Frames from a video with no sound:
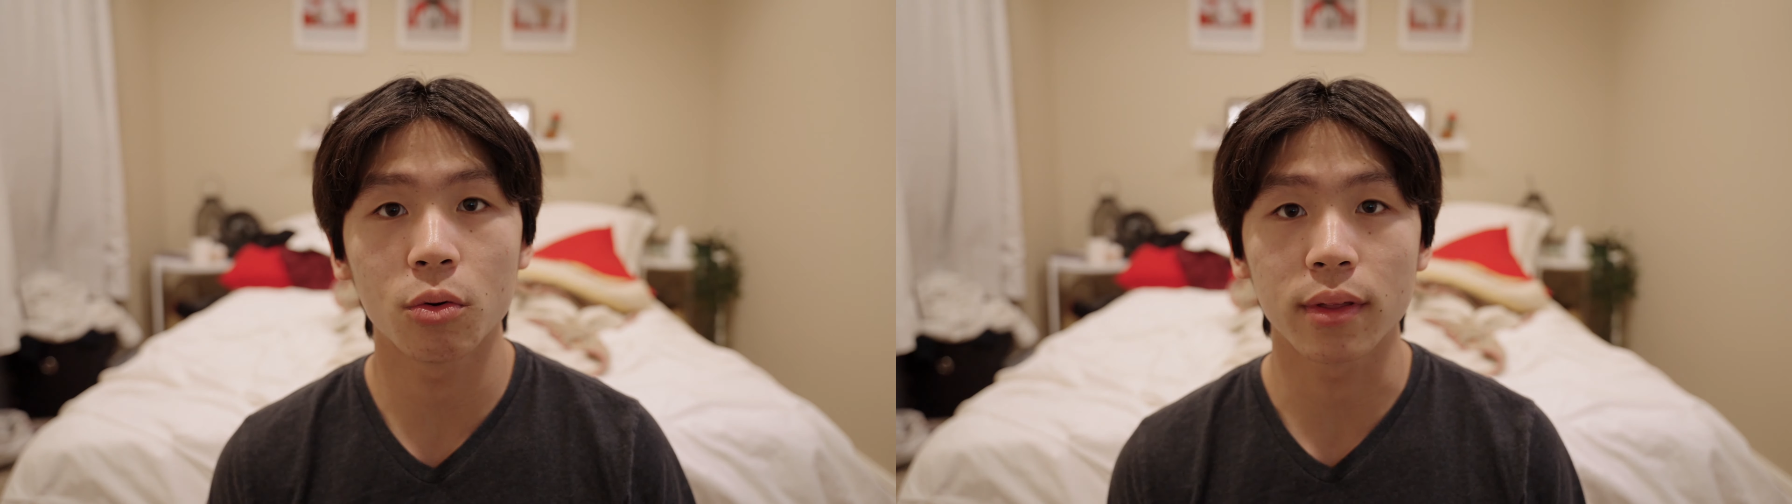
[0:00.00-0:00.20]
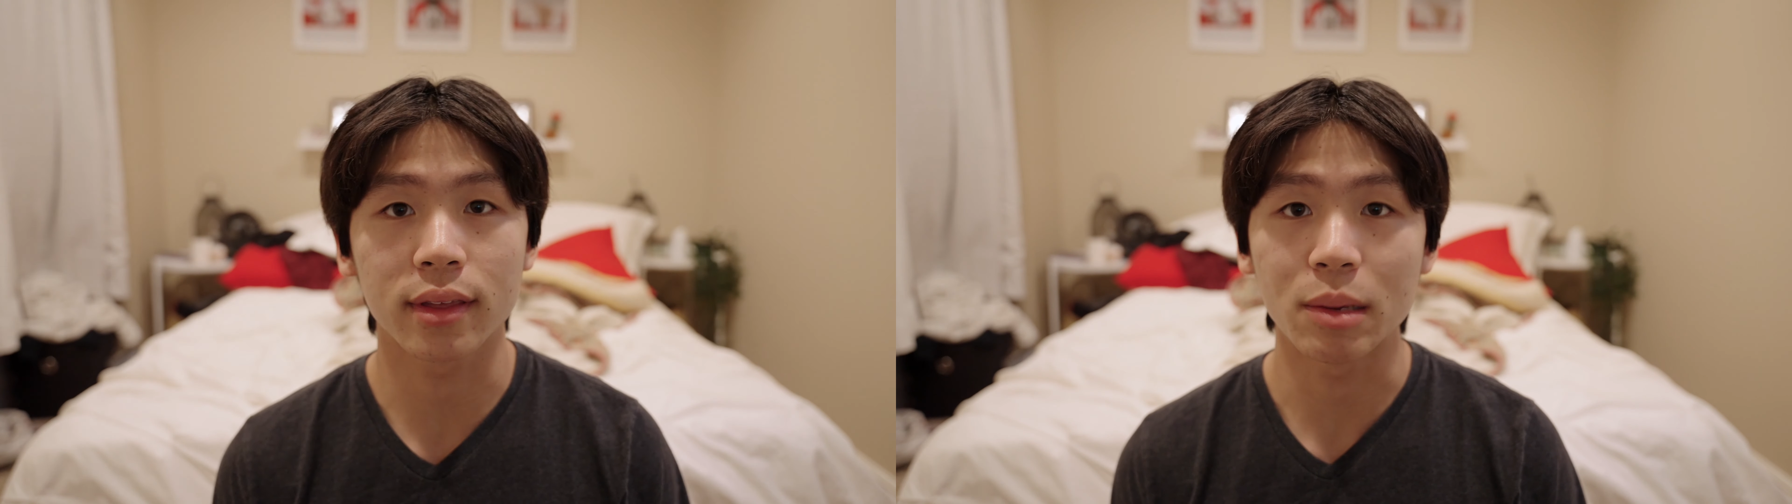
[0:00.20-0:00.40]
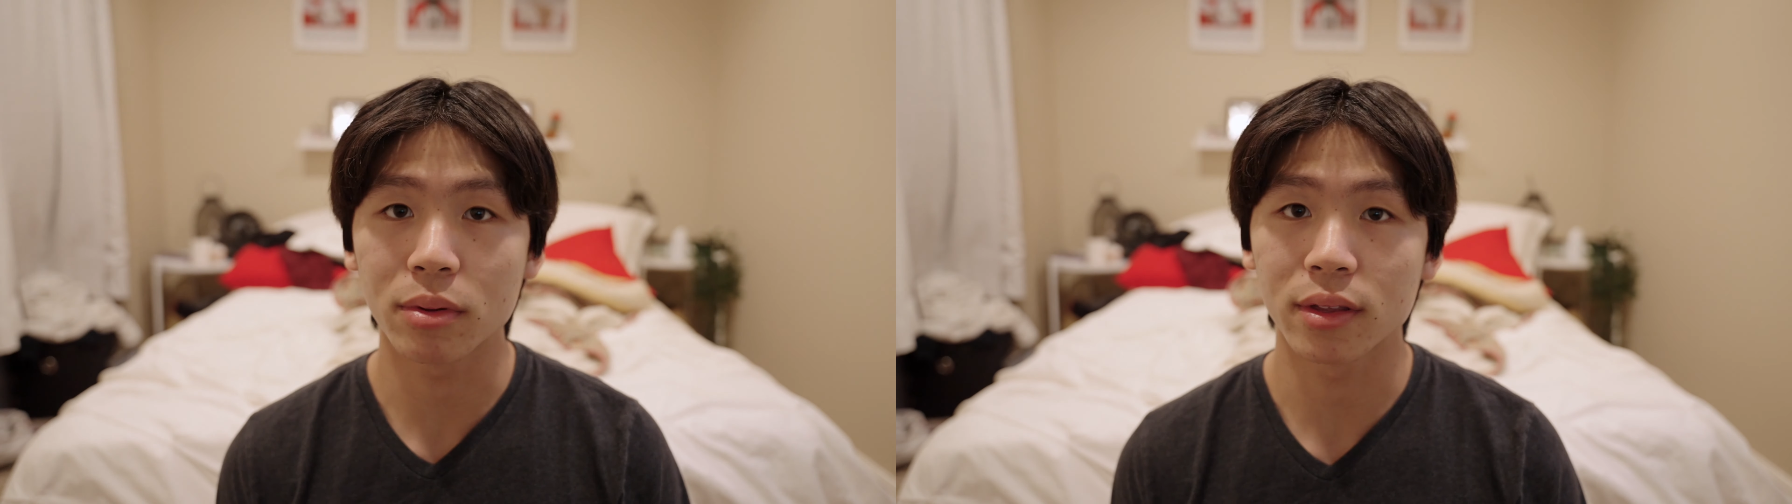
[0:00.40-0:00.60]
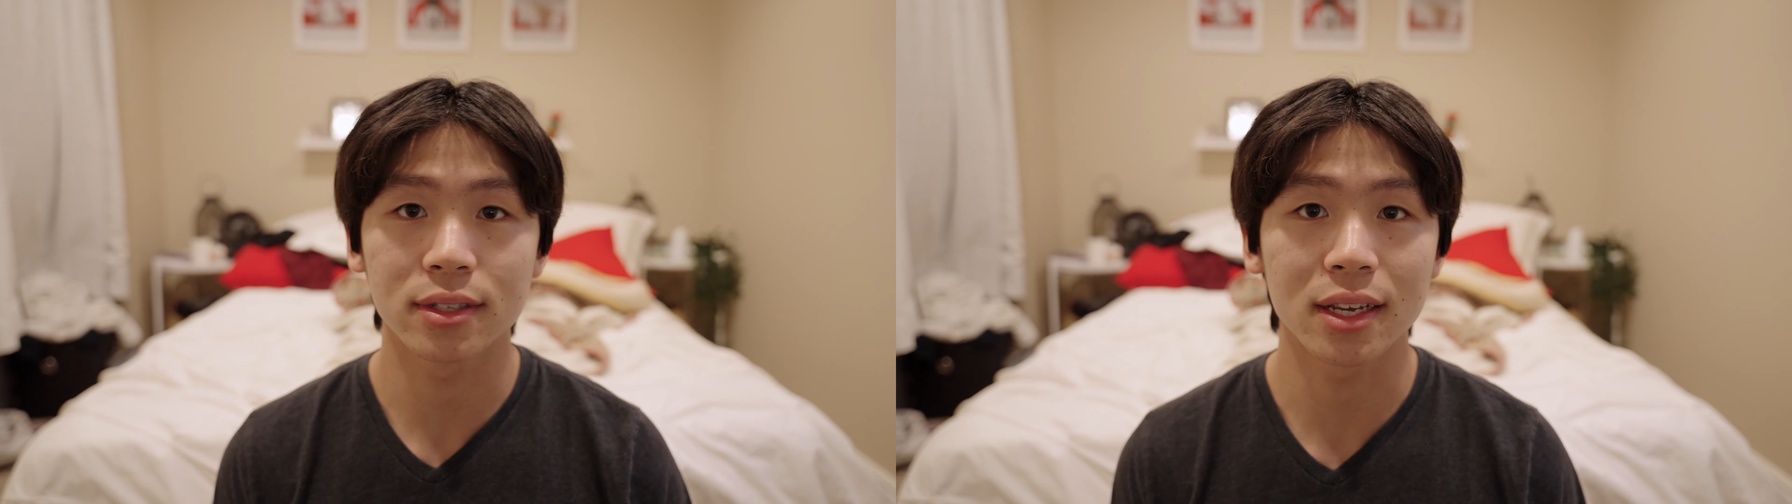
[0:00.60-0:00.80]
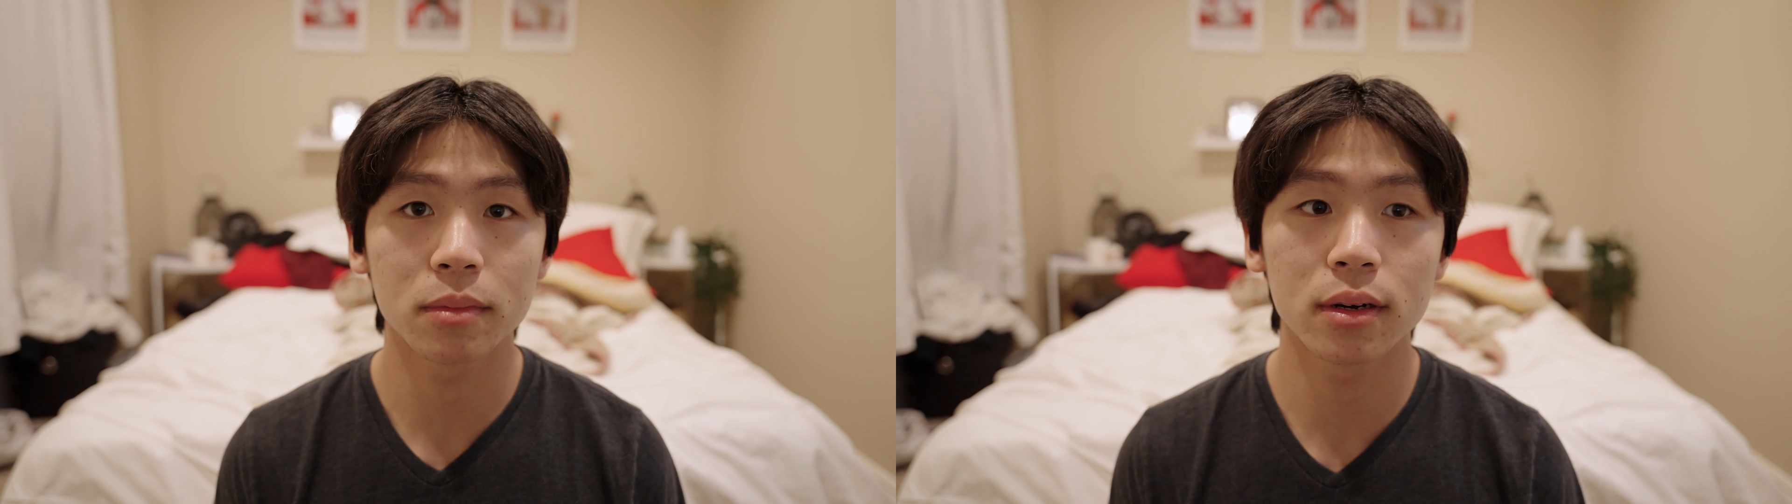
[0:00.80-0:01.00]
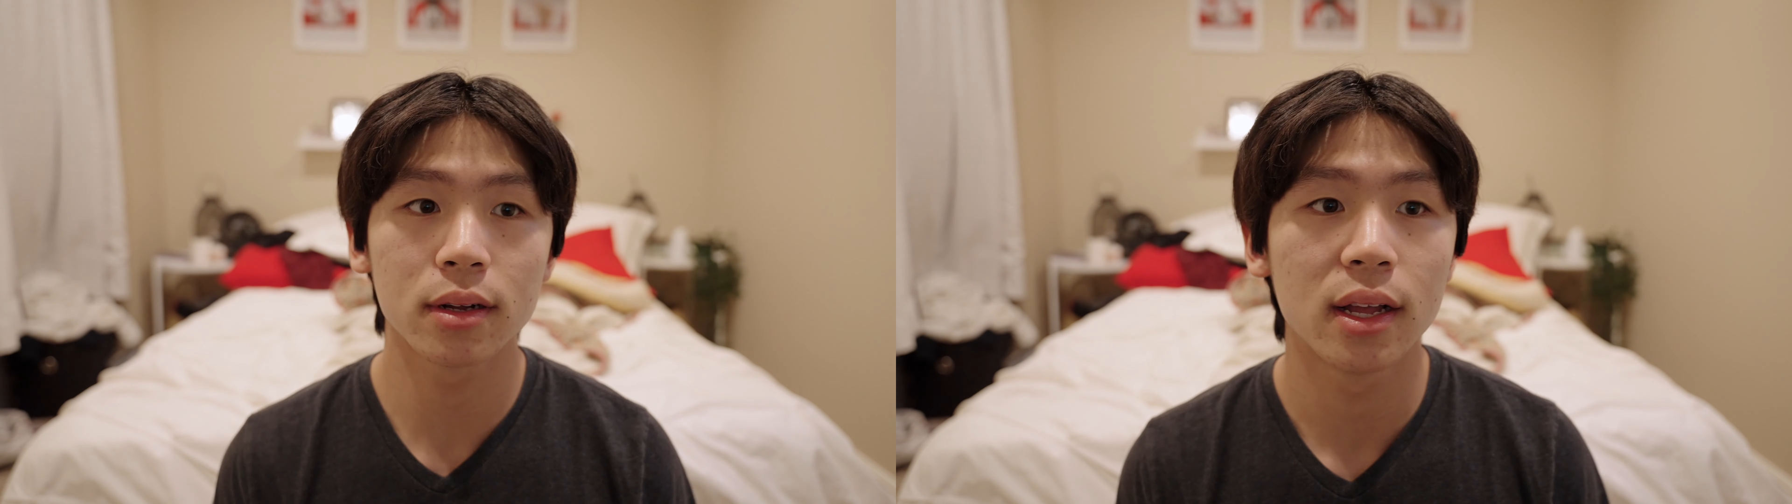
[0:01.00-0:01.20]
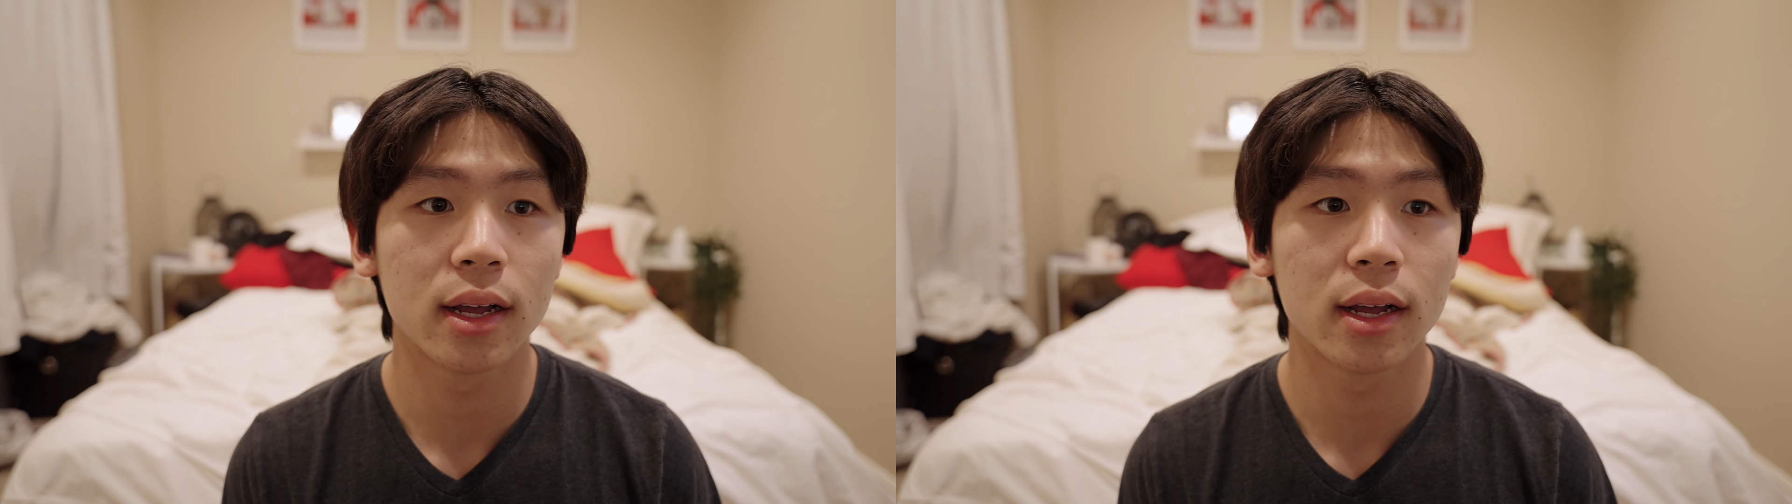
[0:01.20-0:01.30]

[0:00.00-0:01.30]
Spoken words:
with keeping the Sigma.